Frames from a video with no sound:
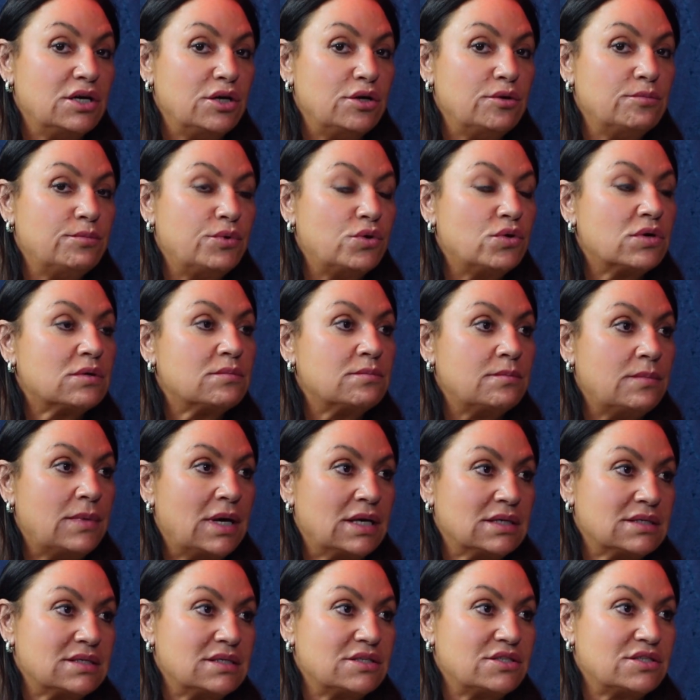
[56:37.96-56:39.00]
important
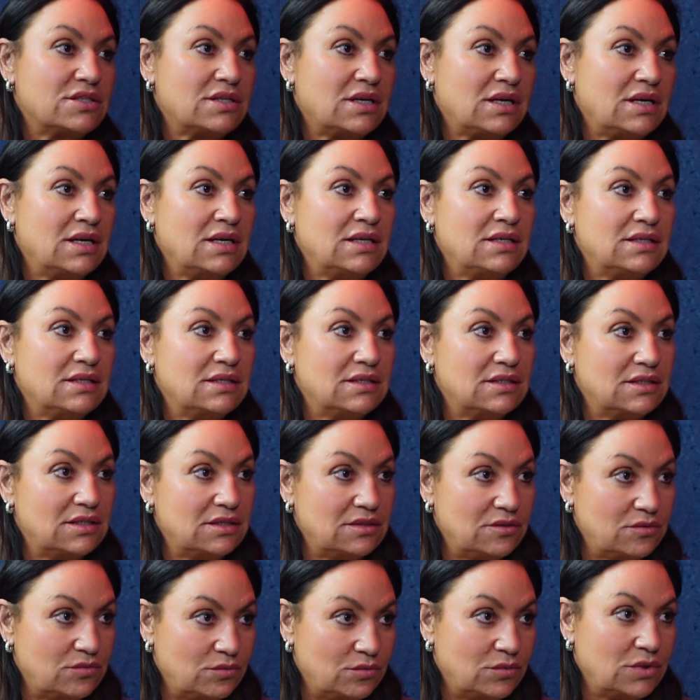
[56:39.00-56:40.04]
message that I
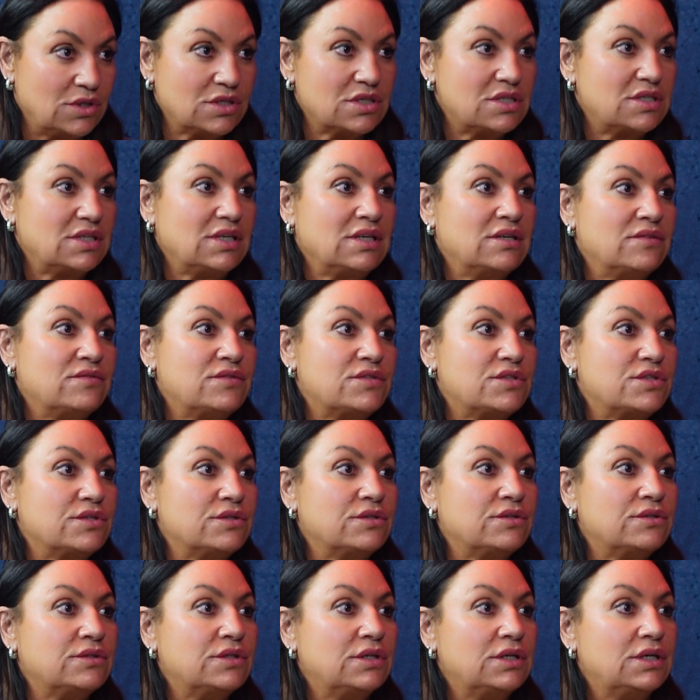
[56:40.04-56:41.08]
want to give
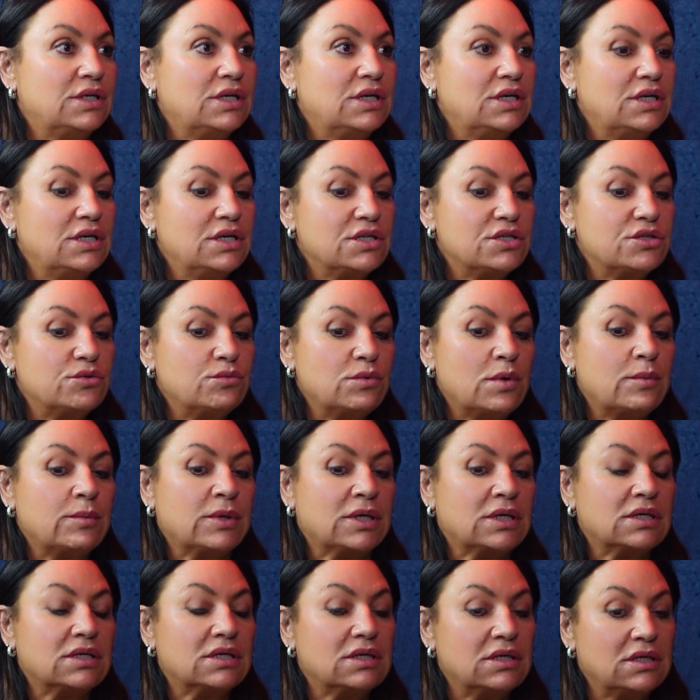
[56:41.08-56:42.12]
to
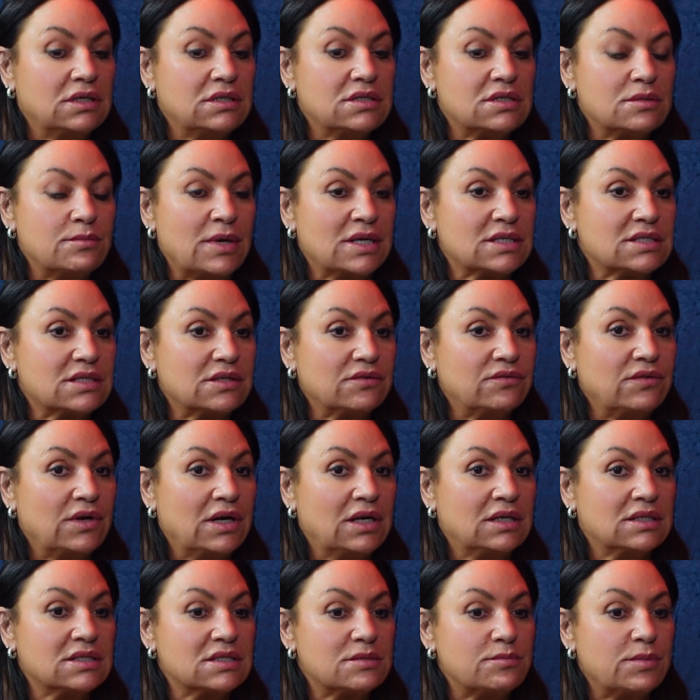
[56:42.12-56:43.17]
women in domestic
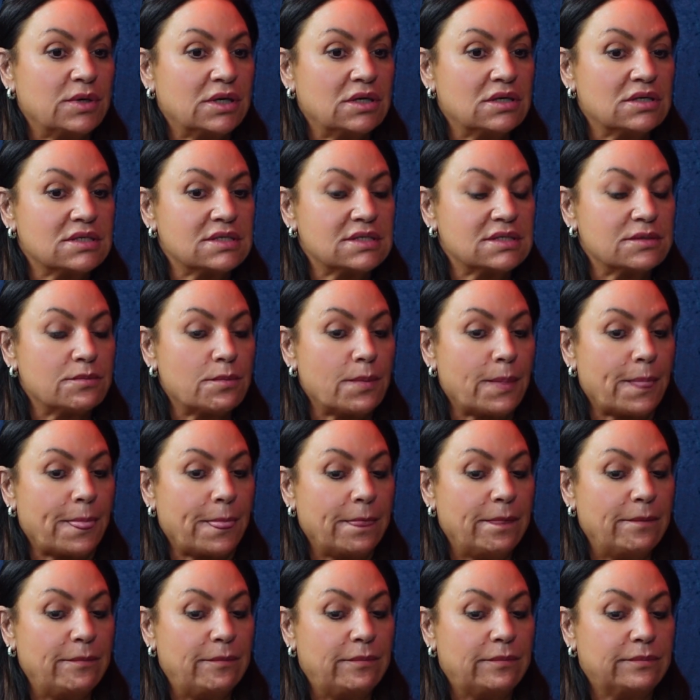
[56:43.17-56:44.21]
violence, because
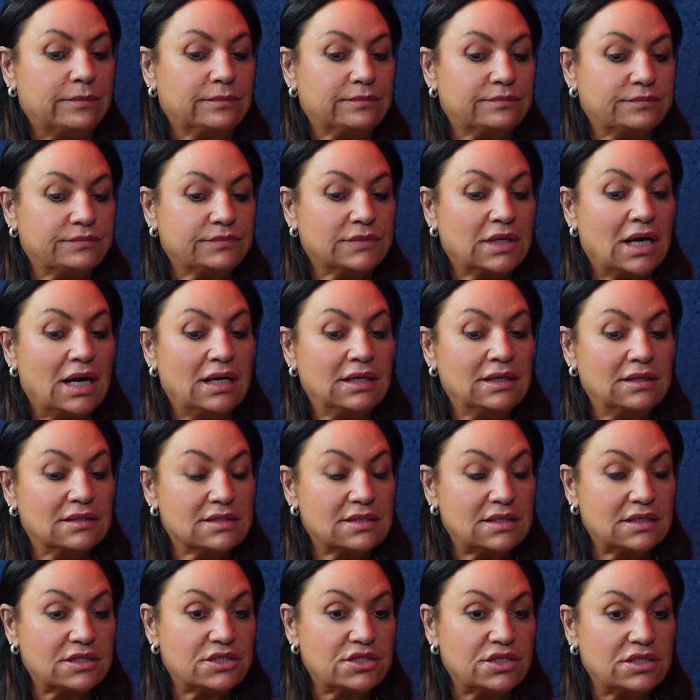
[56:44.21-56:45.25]
Allianz
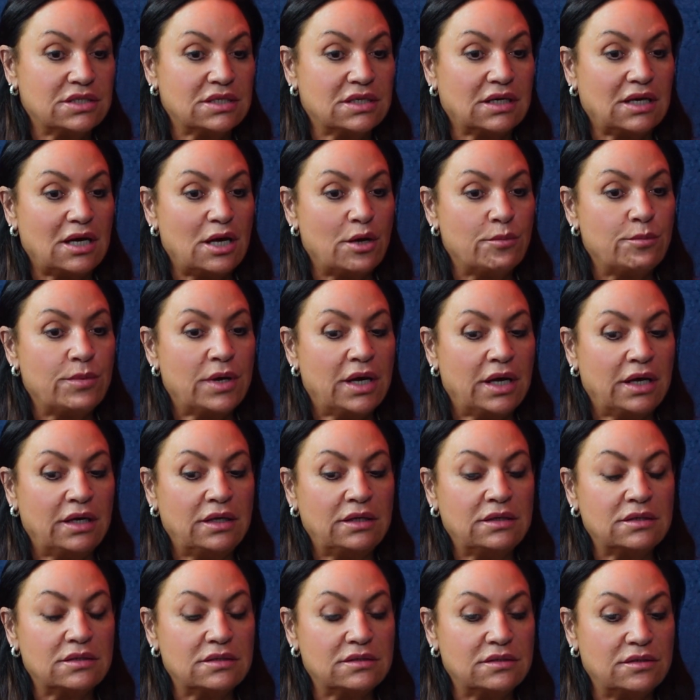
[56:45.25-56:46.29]
actually did a
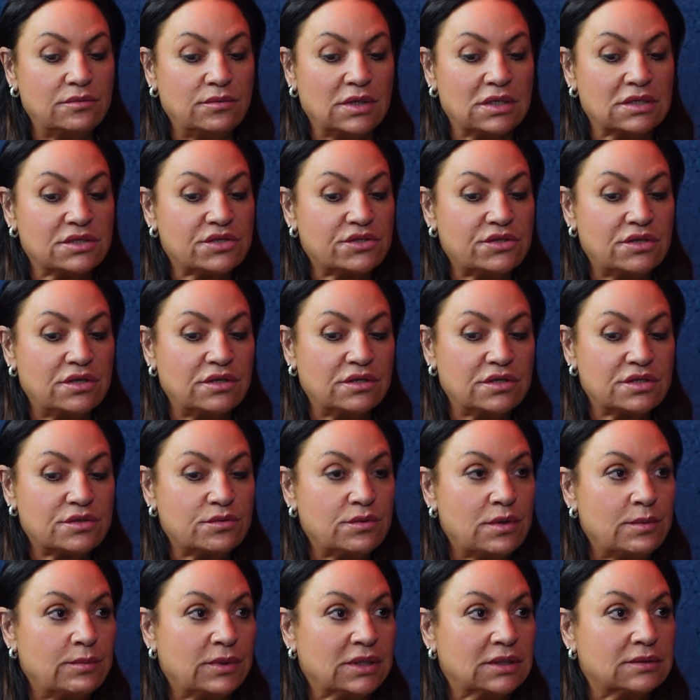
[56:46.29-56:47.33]
campaign, The World's Strongest
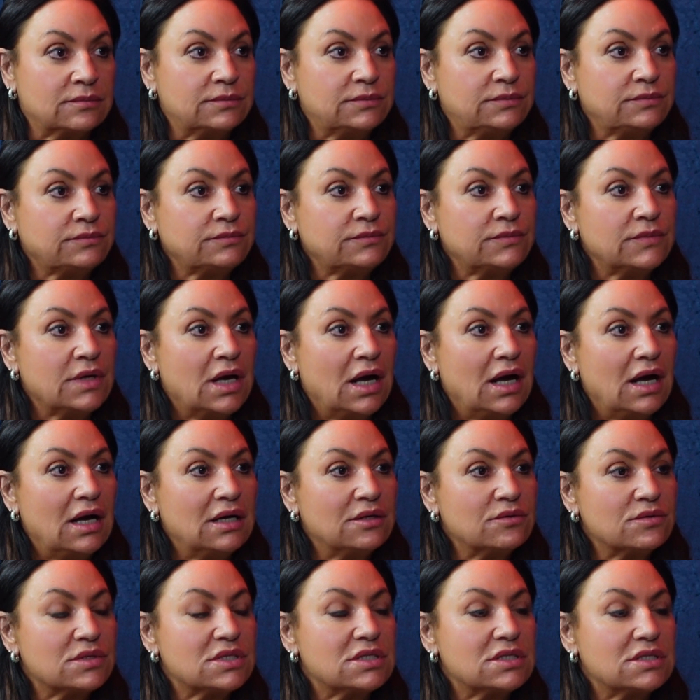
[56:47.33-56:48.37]
Women, and
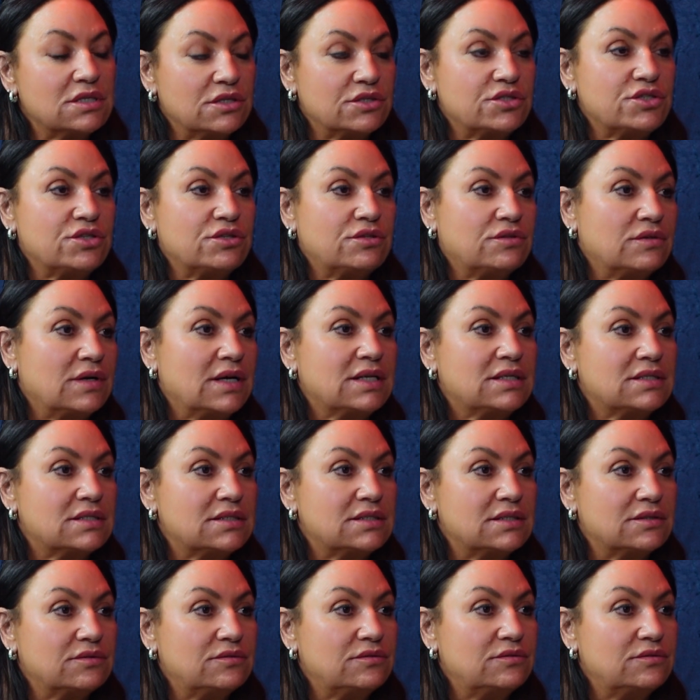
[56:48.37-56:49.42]
it was such a great